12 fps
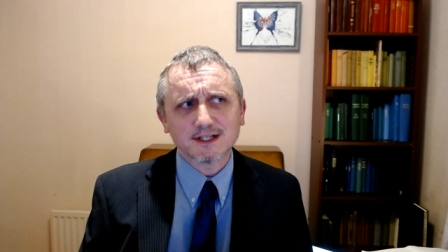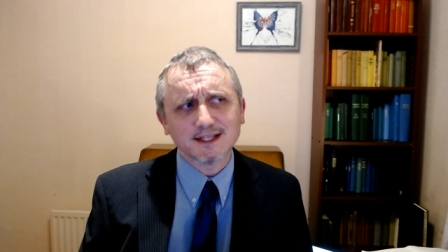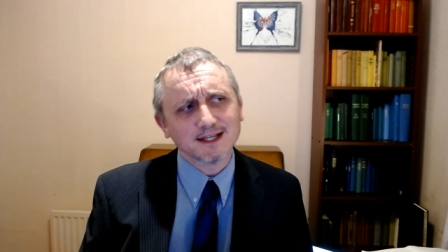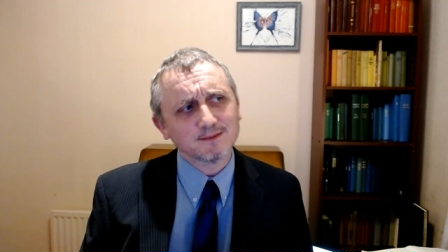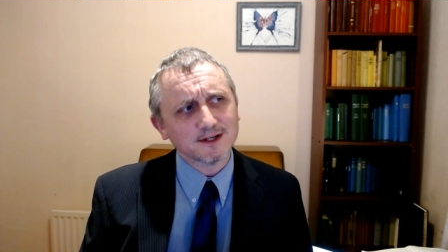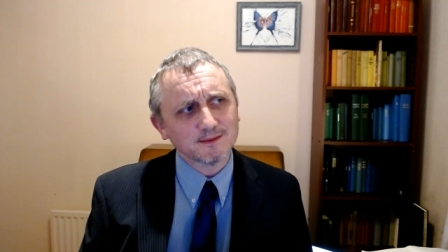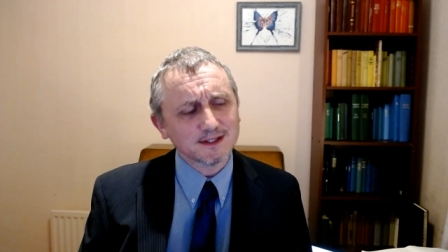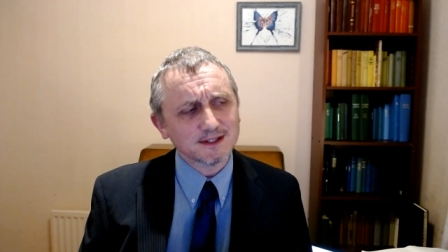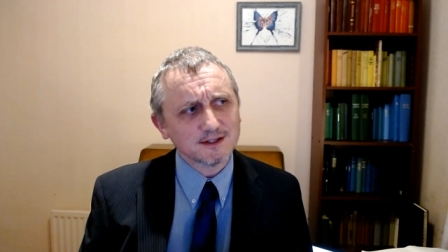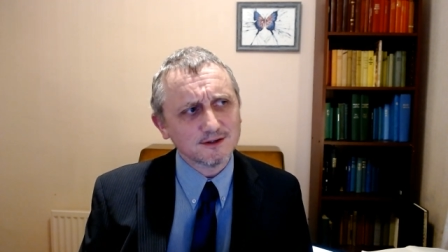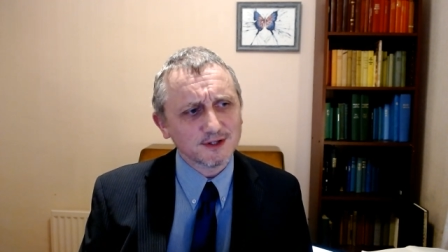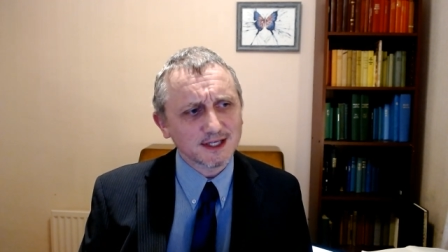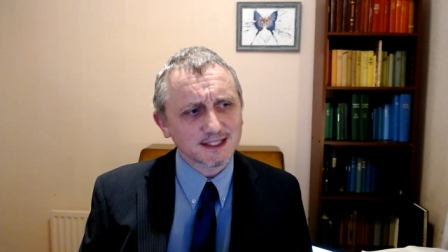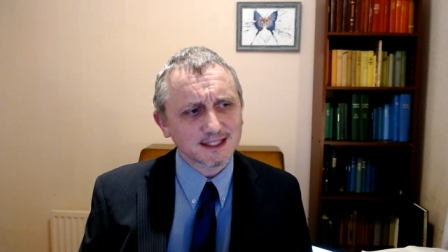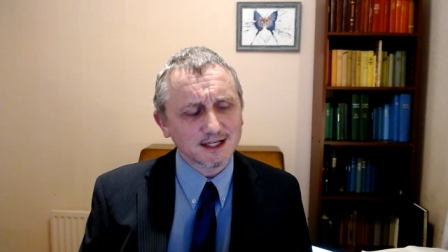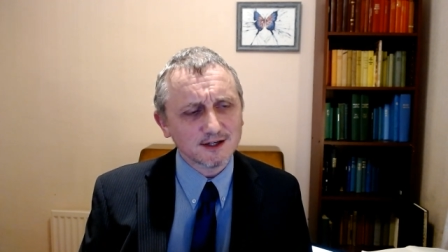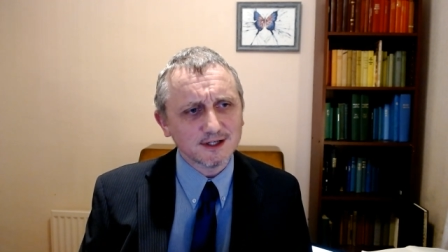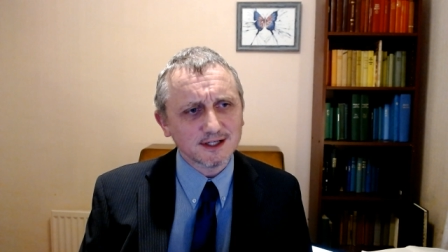I think it might be in 2
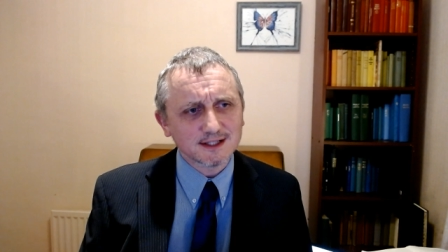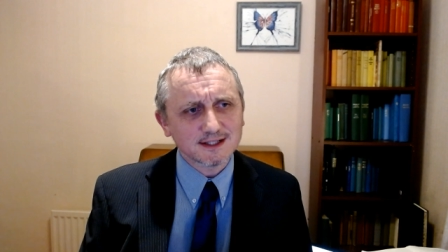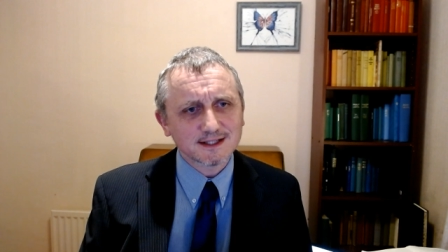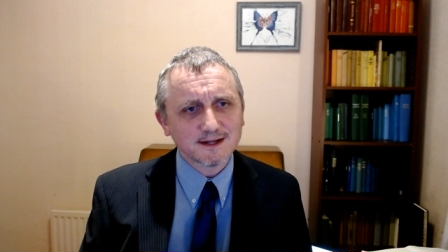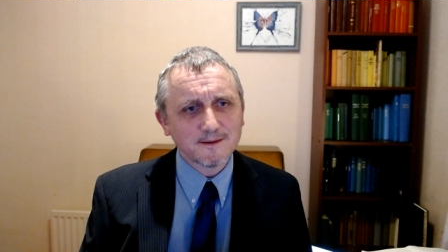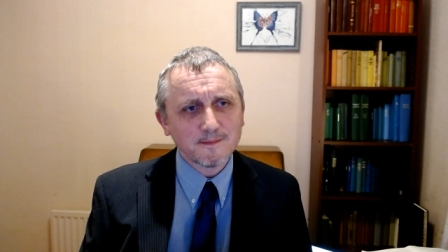Thessalonians,